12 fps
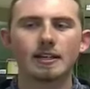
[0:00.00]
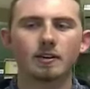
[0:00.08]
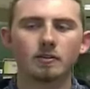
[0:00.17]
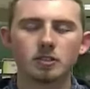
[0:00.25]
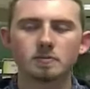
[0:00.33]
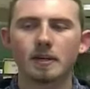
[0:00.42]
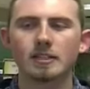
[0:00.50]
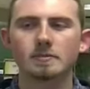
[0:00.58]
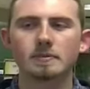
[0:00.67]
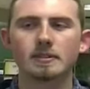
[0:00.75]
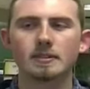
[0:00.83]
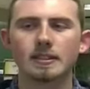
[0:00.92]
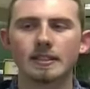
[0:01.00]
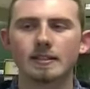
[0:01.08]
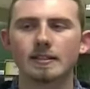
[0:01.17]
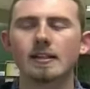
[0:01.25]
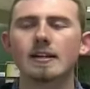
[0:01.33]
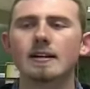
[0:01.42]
responsibility,